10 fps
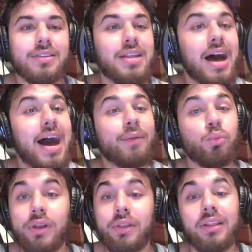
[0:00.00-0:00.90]
I
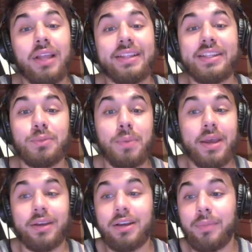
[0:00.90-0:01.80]
really like this
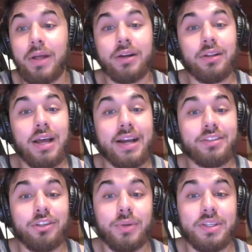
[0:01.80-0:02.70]
pick. I'm not going to lie
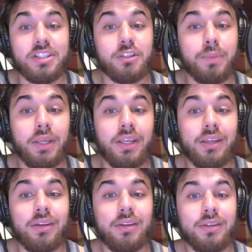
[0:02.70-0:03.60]
to you. His
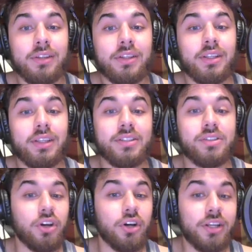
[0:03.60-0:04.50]
speed is
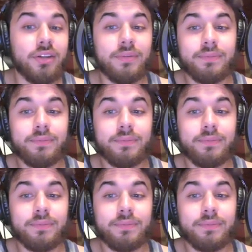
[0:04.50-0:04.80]
good.